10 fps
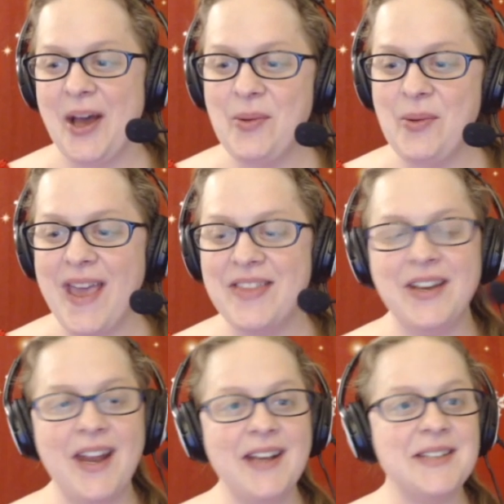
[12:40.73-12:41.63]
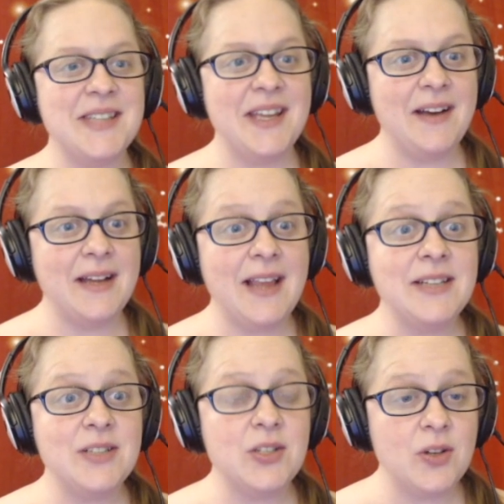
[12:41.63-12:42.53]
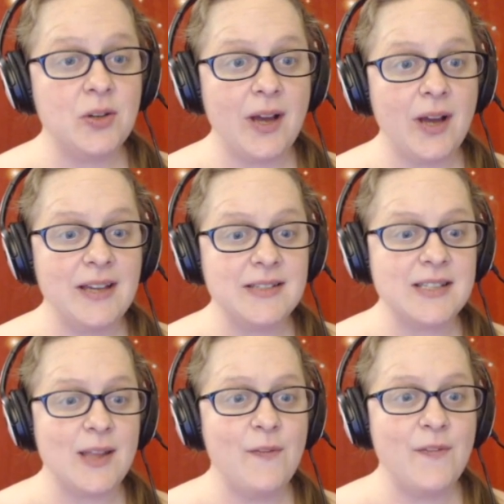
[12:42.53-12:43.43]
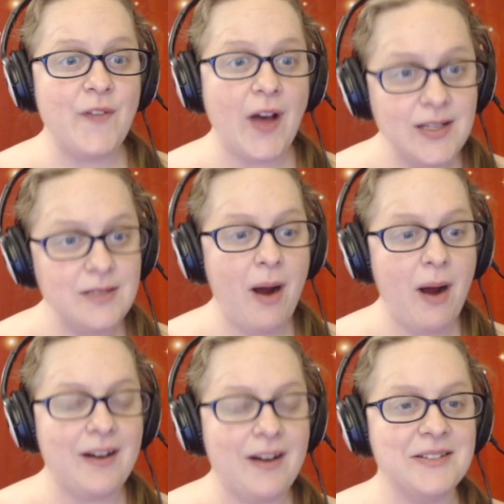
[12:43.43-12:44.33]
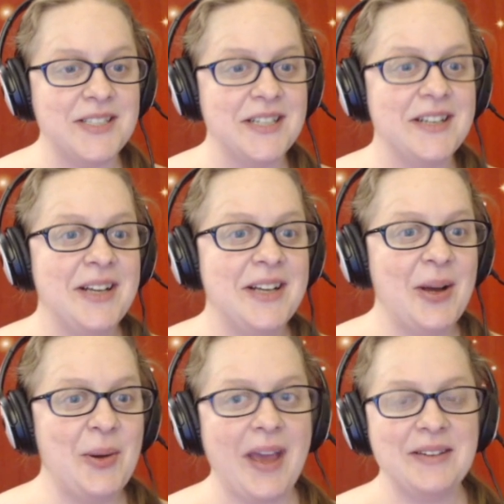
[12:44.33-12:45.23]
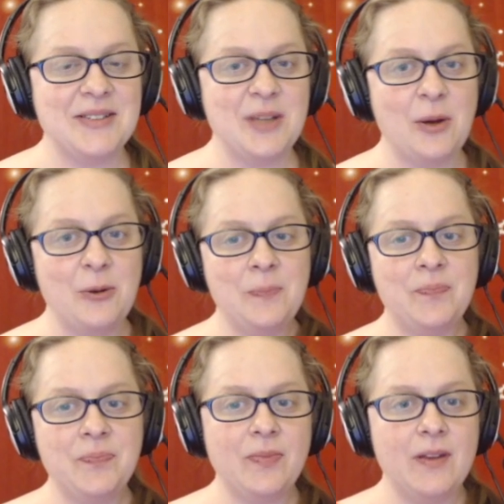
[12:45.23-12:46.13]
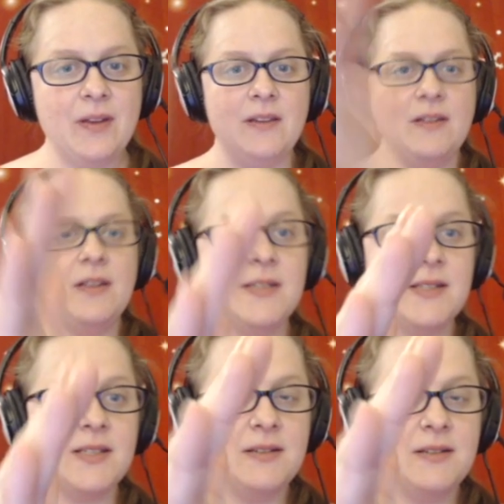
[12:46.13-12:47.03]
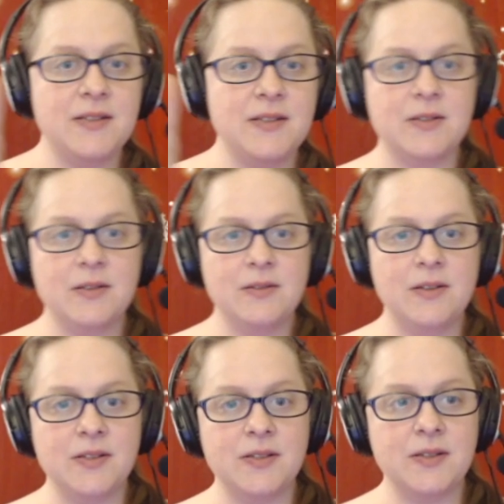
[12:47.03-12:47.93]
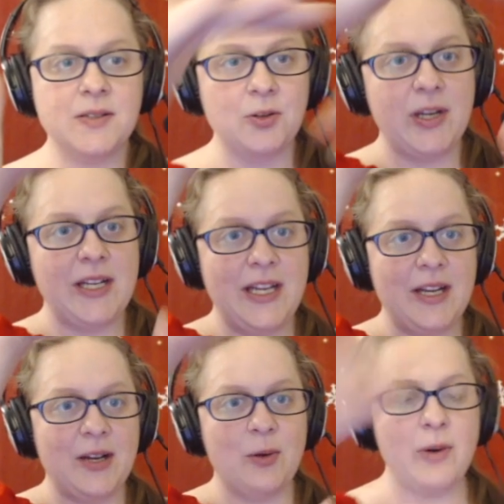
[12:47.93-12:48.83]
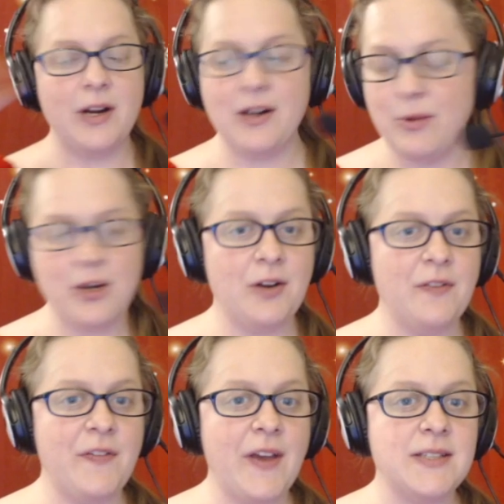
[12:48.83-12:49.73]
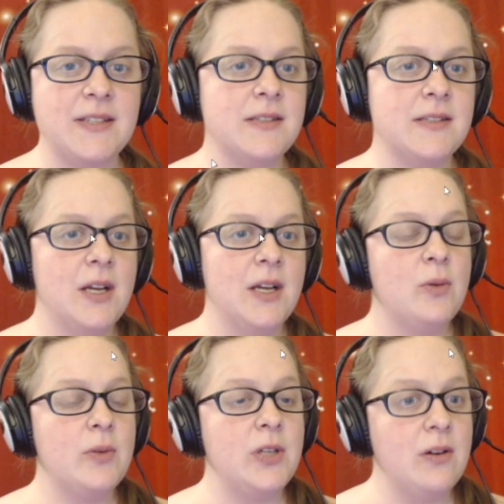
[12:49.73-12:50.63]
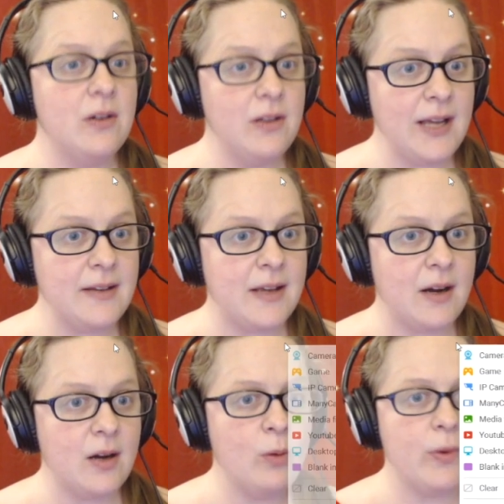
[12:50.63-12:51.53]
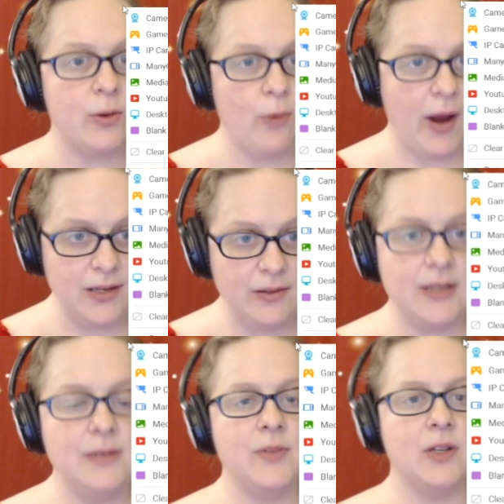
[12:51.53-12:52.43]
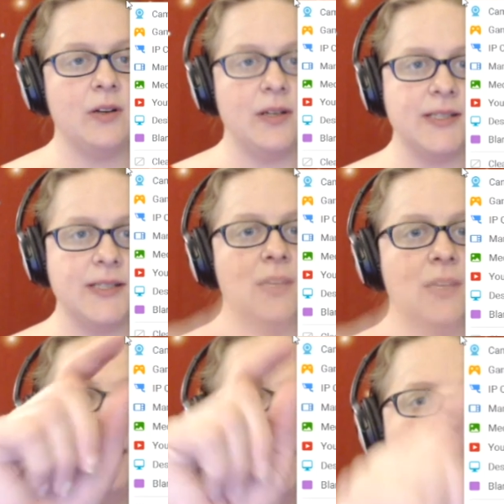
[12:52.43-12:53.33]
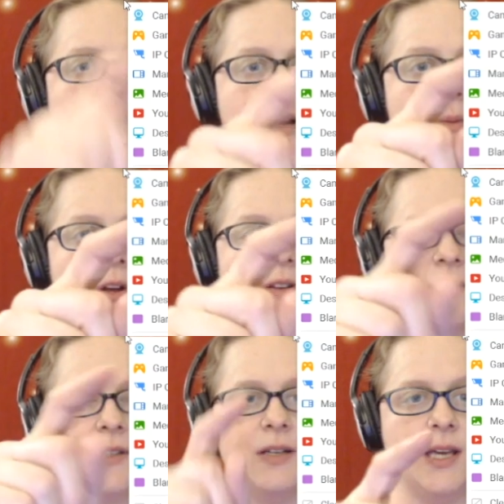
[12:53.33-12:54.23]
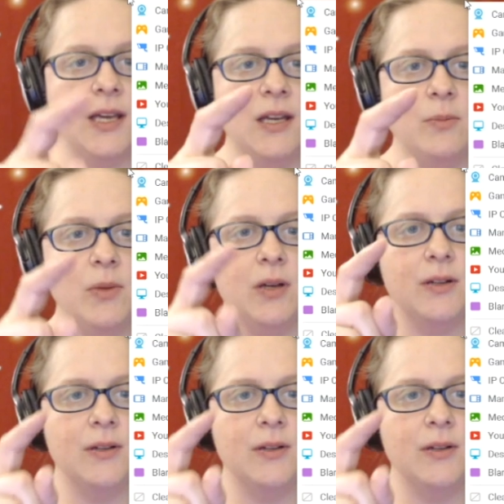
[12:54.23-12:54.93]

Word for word: Okay, the next thing I'd like to show you guys is the fun part. Okay, so in this this this screen here where where your face is, when you click there with a right click, you're going to see cameras, game,